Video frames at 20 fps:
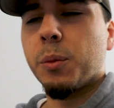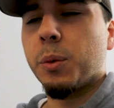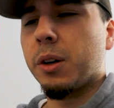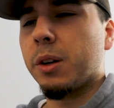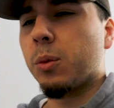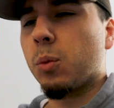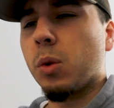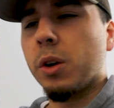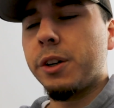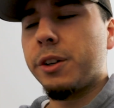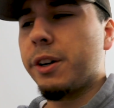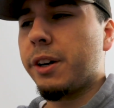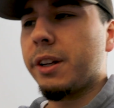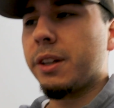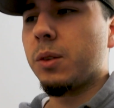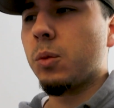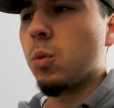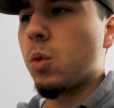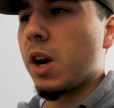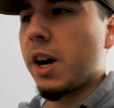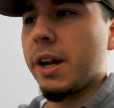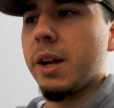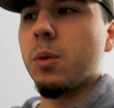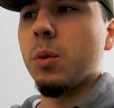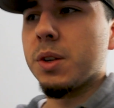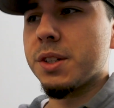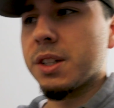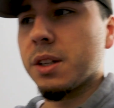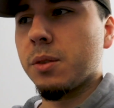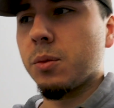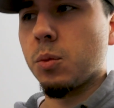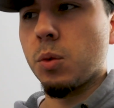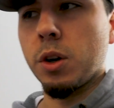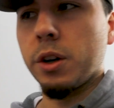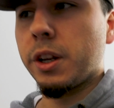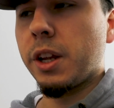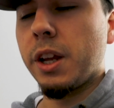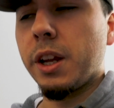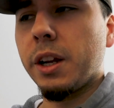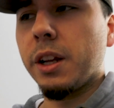We were wondering why it wasn't
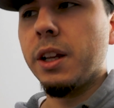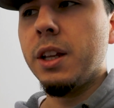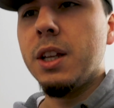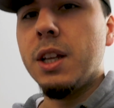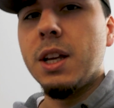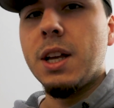working.